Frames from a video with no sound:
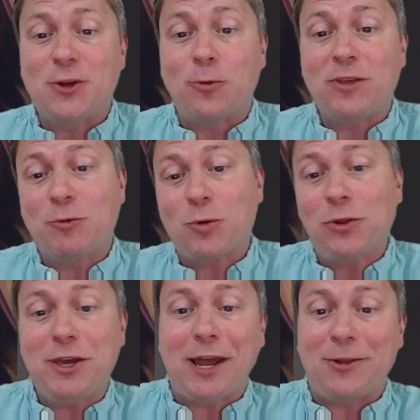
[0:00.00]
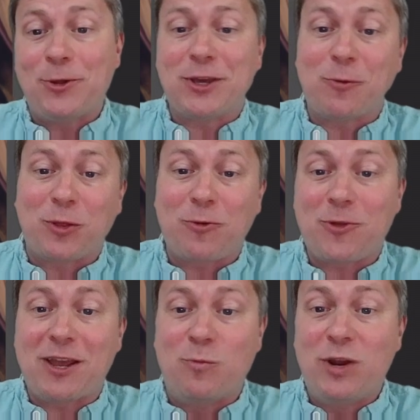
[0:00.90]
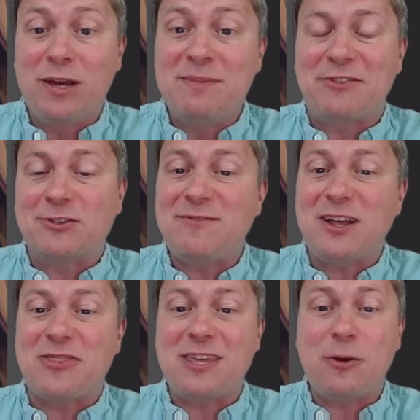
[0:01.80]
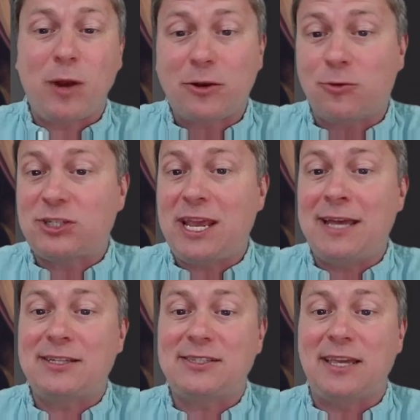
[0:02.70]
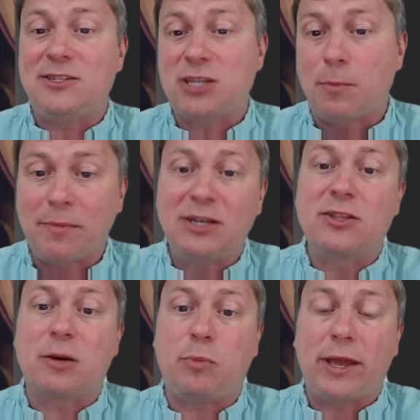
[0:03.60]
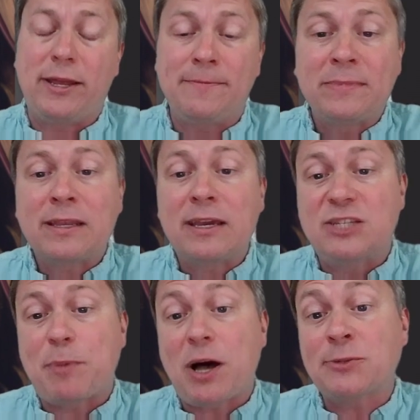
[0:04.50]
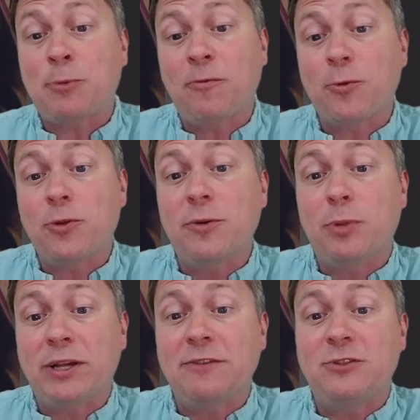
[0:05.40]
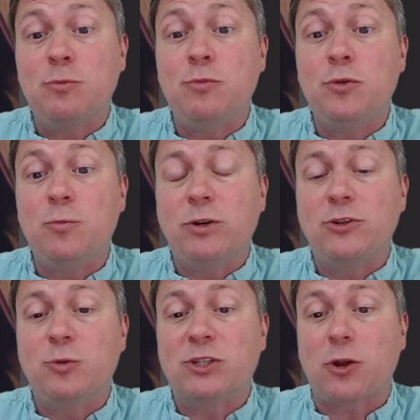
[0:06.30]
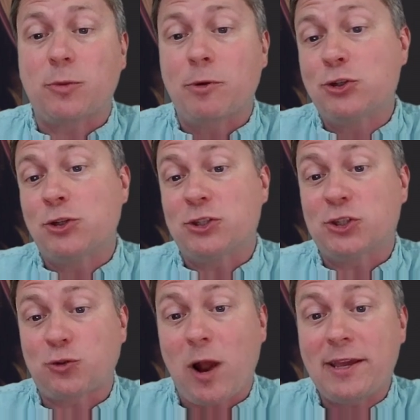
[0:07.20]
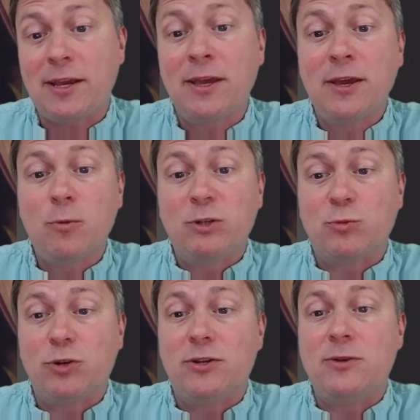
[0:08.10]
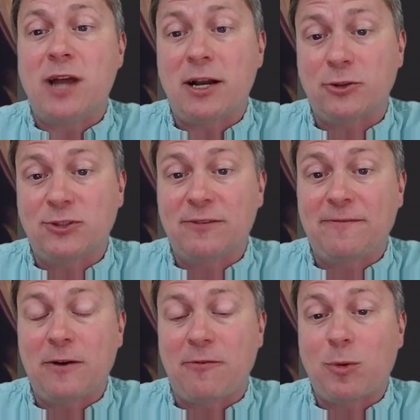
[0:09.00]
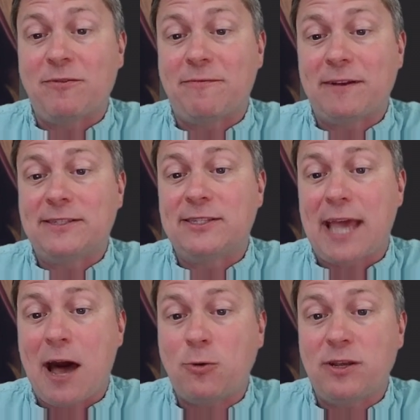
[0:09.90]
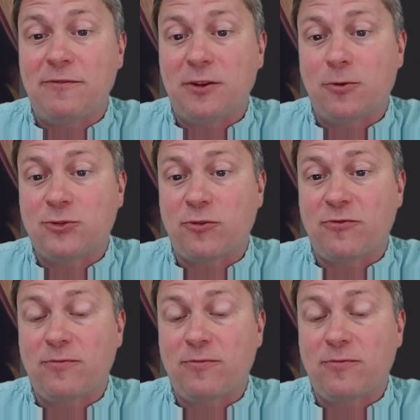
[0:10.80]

don't even really kind of look at whether they can win them. If there's even a theoretical chance, they dump them into the complaint. It's possible for the plaintiff to do what's called a motion to strike, which would knock those affirmative defenses out if there's